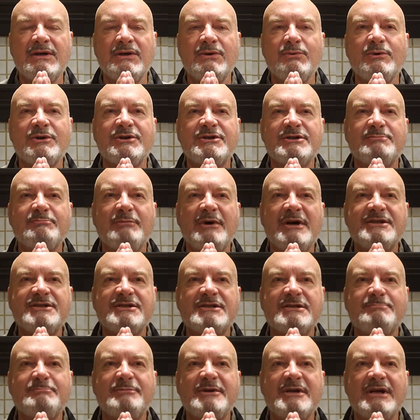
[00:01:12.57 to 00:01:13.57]
which
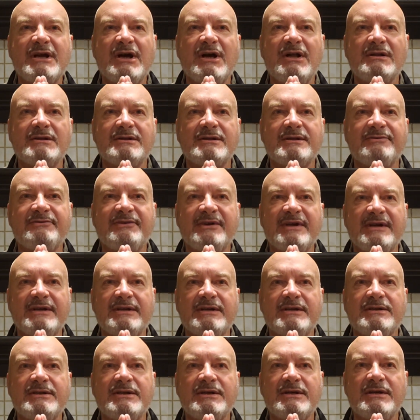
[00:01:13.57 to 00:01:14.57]
must be
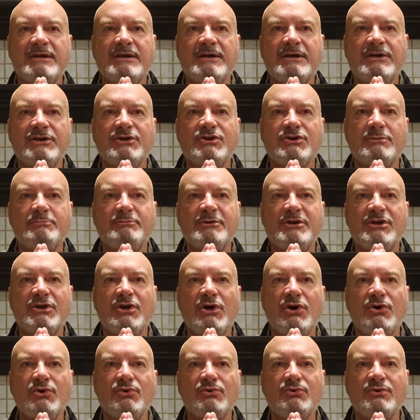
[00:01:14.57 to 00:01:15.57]
cultivated to be
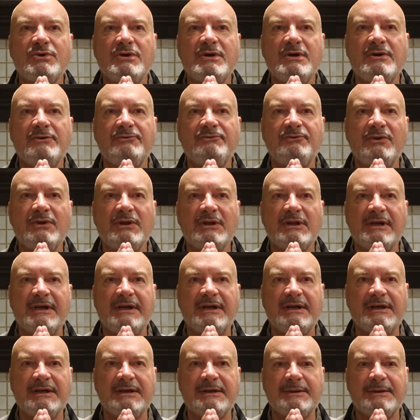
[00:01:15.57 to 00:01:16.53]
known fully.